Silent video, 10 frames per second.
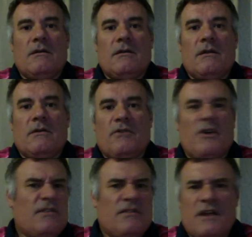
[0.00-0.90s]
And so
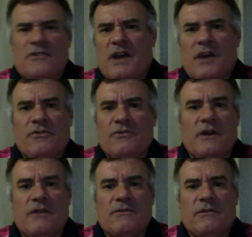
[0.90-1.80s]
I challenge you
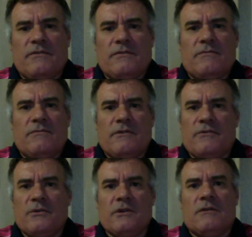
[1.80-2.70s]
that this
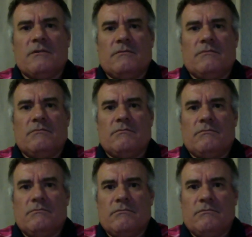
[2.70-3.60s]
week
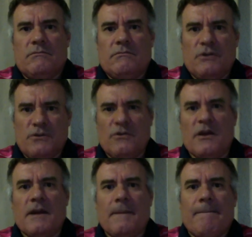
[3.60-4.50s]
to do
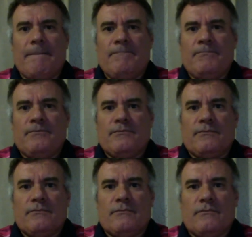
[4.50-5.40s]
that.
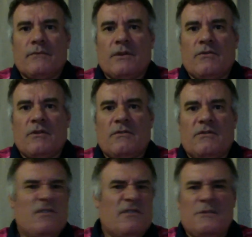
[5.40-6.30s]
So it's
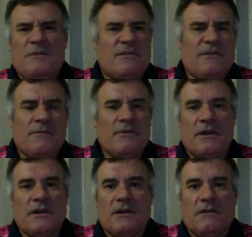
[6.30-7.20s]
easy to be
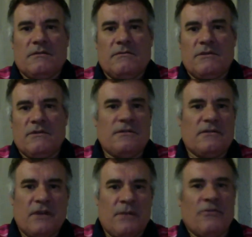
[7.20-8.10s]
sympathetic. It's easy to
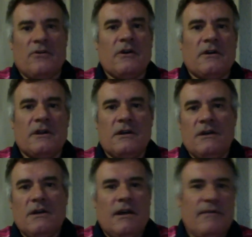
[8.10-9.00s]
say, I'm sorry,
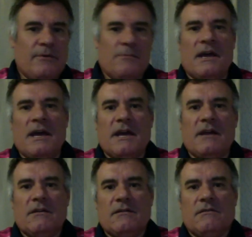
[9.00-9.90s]
I feel bad,
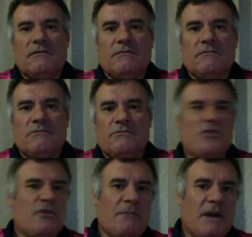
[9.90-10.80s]
show
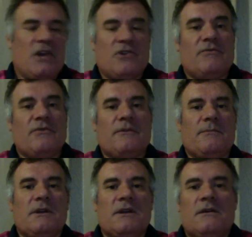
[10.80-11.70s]
compassion for somebody.